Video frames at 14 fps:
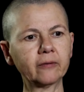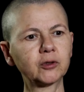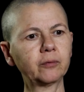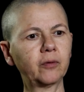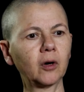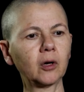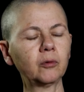
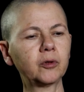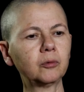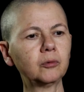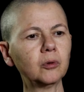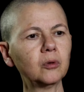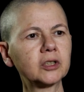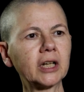to follow the
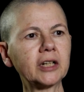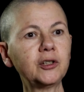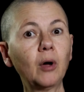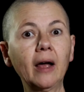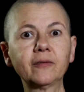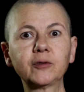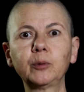rules, and
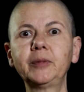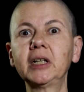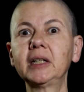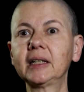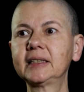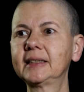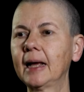you have to be
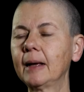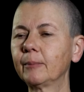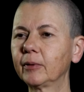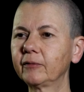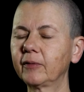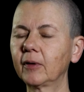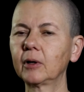an
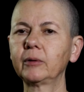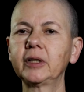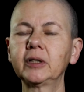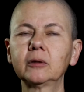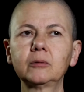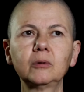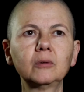example
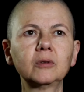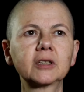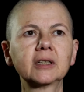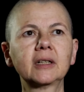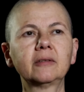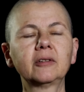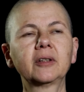following the rules
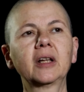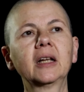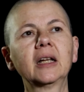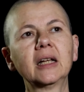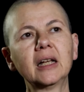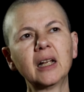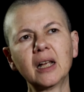and everything.
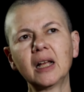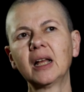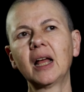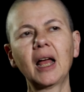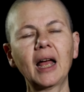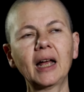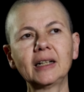
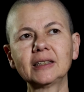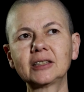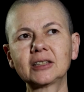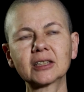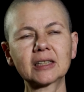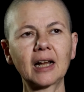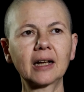And it's
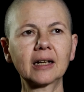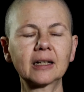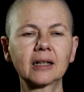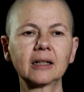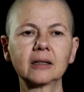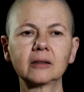just like,